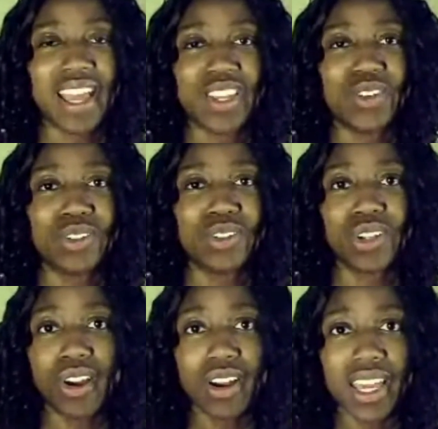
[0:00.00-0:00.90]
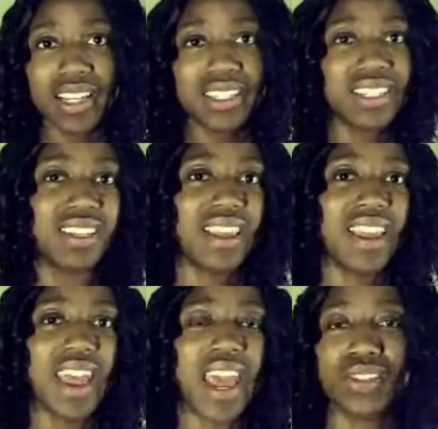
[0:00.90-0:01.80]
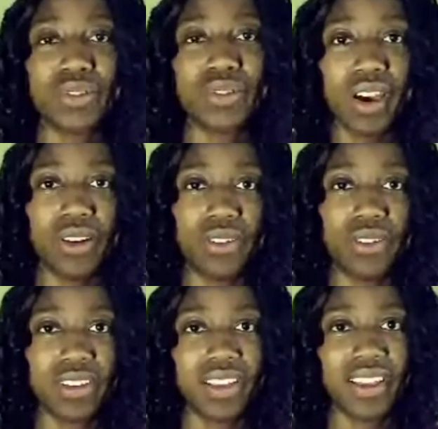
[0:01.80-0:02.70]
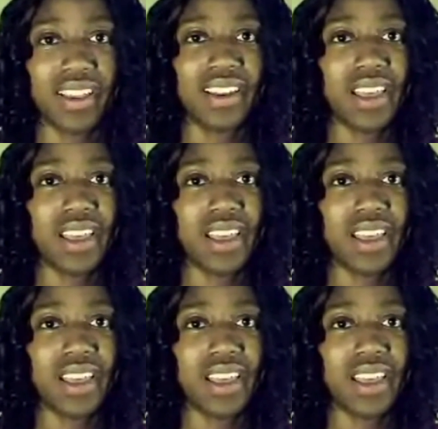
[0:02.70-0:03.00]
and you'll learn it as you go.